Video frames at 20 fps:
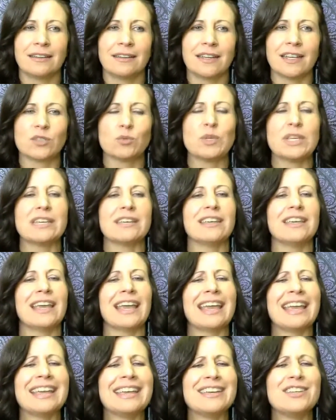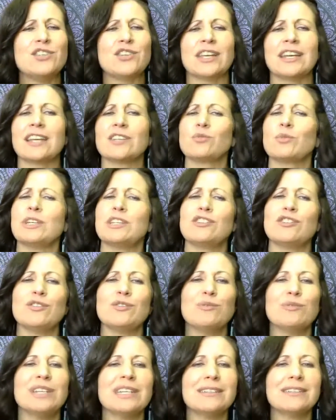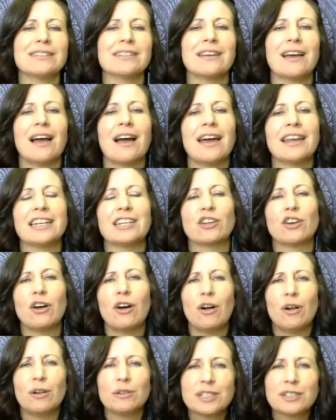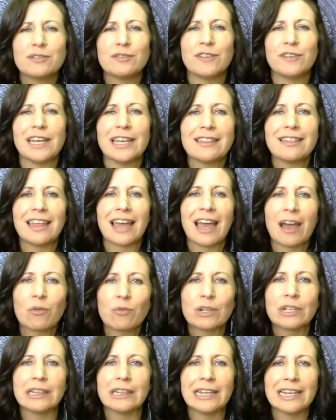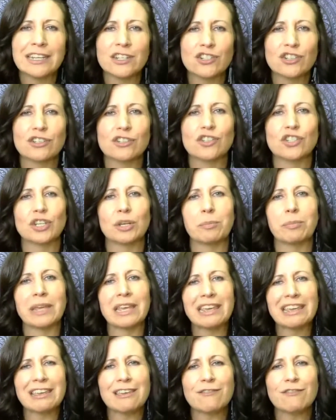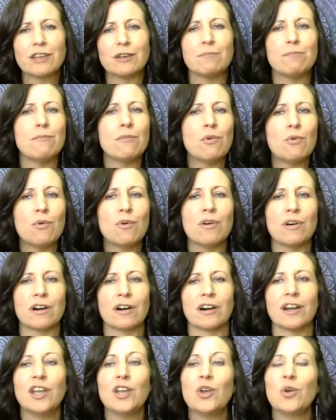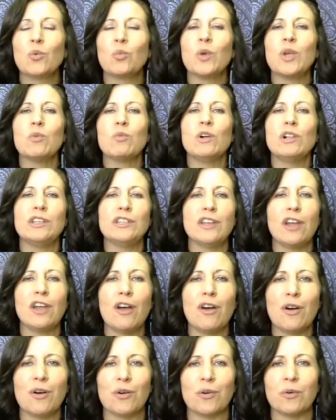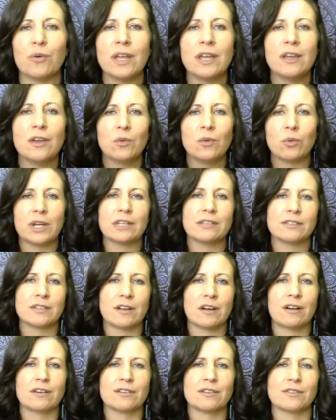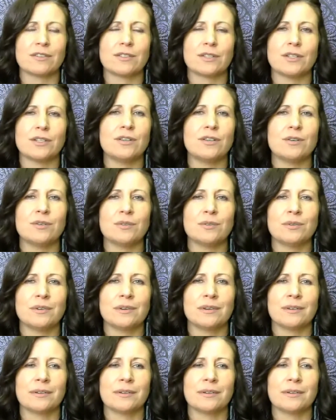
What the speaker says: As we engage and as we tune into God and cultivate that relationship even more, we will know what is ours to do.